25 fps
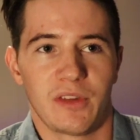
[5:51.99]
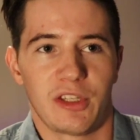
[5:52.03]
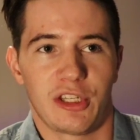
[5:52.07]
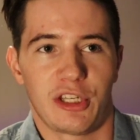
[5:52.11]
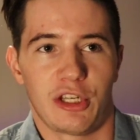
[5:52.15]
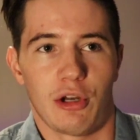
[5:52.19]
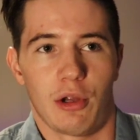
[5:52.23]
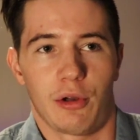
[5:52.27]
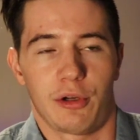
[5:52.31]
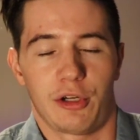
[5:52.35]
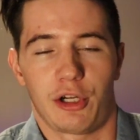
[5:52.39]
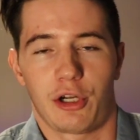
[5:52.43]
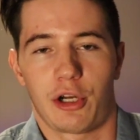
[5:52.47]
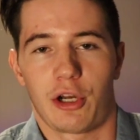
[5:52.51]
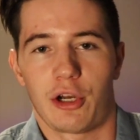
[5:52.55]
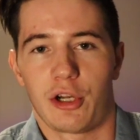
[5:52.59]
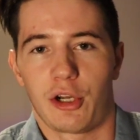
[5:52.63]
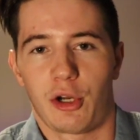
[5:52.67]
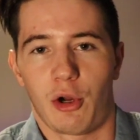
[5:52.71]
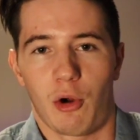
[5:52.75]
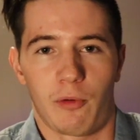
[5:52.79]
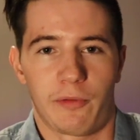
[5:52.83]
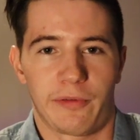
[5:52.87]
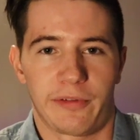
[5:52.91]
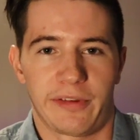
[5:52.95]
you're gonna
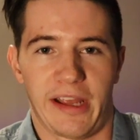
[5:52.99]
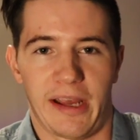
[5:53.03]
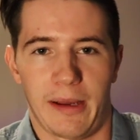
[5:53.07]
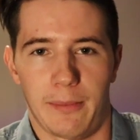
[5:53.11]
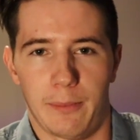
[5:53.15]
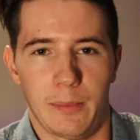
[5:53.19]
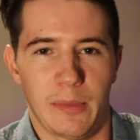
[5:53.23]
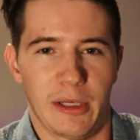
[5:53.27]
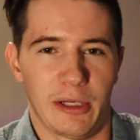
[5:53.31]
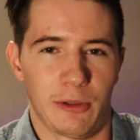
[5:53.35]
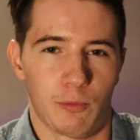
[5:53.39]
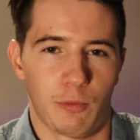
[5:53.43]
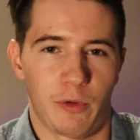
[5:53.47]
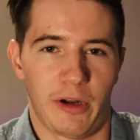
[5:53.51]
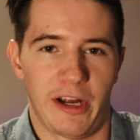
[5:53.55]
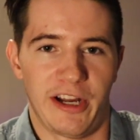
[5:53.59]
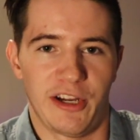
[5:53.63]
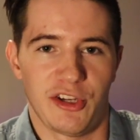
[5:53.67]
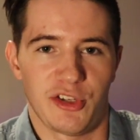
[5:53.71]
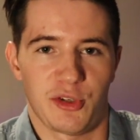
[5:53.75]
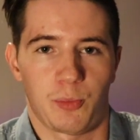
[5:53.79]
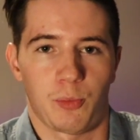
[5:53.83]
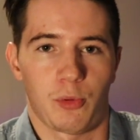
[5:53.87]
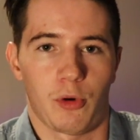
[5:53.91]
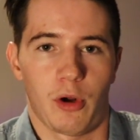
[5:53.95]
go for that
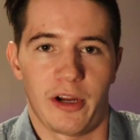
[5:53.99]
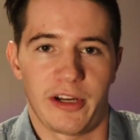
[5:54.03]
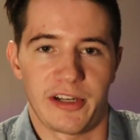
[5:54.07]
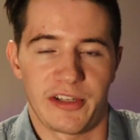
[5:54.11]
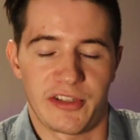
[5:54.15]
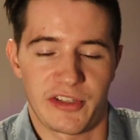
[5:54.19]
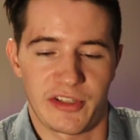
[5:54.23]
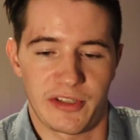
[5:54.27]
mid-range price.